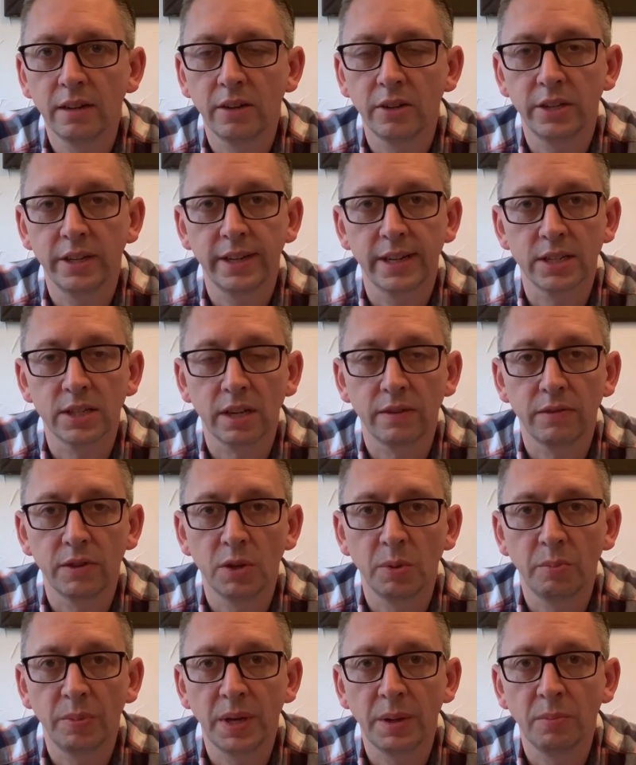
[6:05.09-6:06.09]
I did ask a
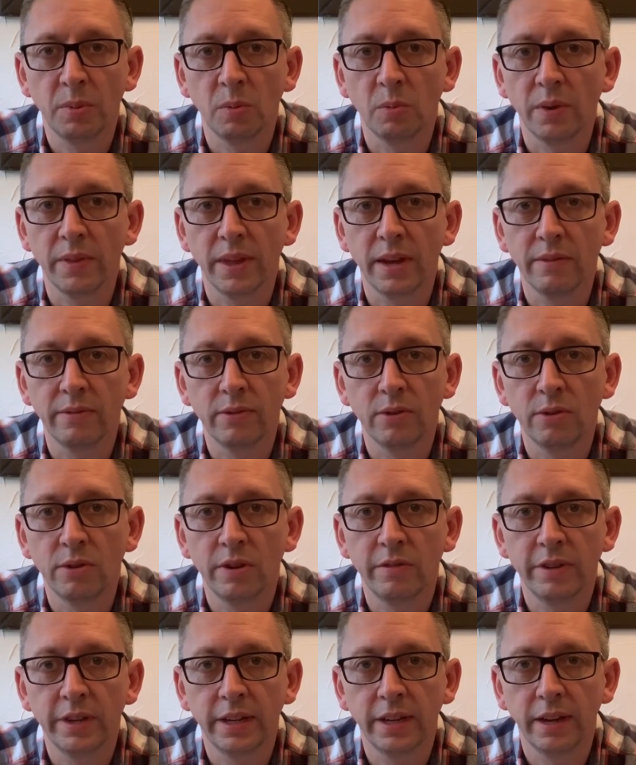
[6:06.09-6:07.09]
few people what they thought
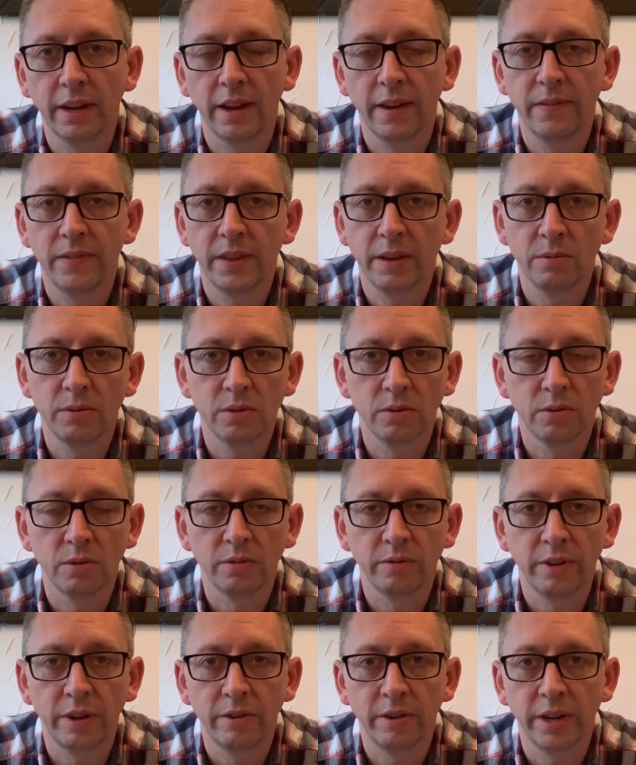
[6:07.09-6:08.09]
of it and they were
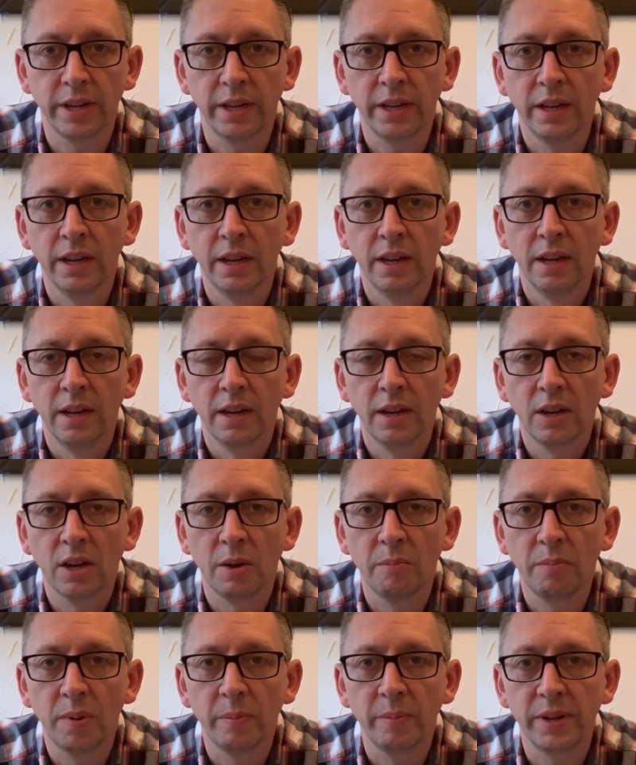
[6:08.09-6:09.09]
all very
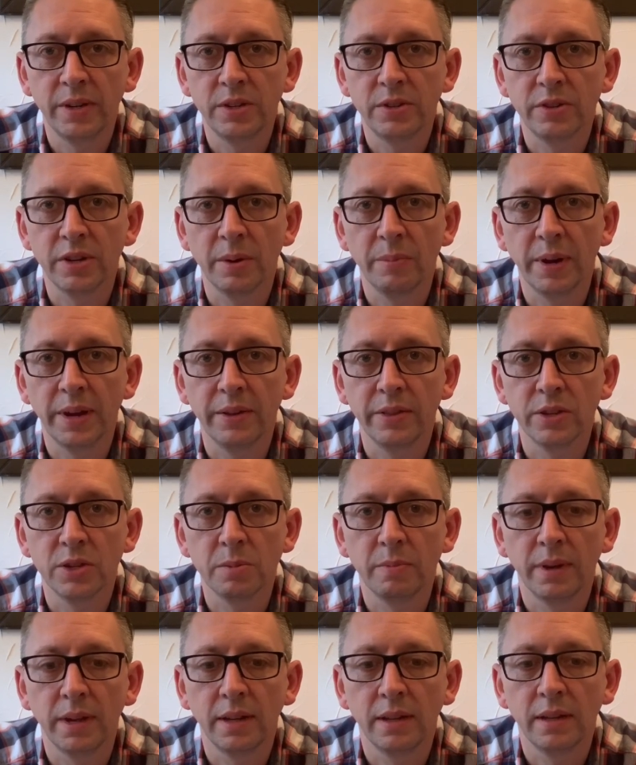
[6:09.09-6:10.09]
complimentary about the
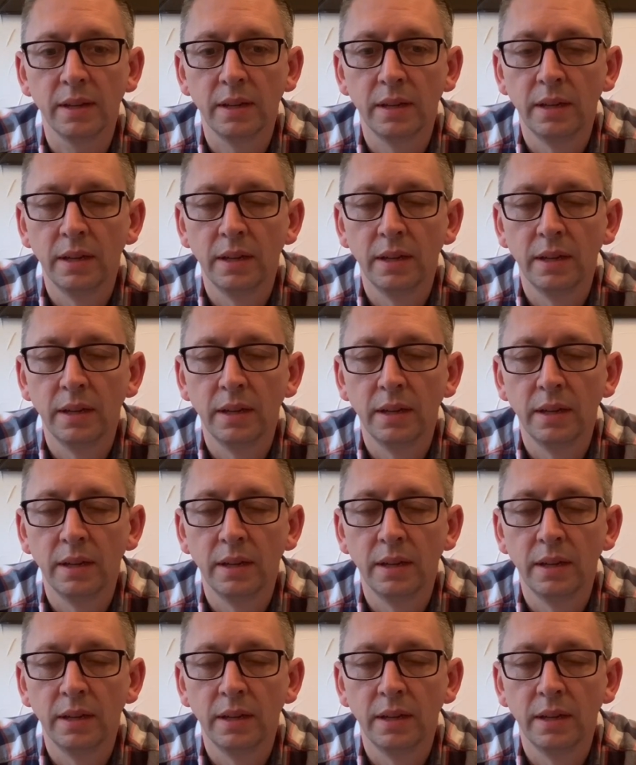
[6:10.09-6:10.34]
smell.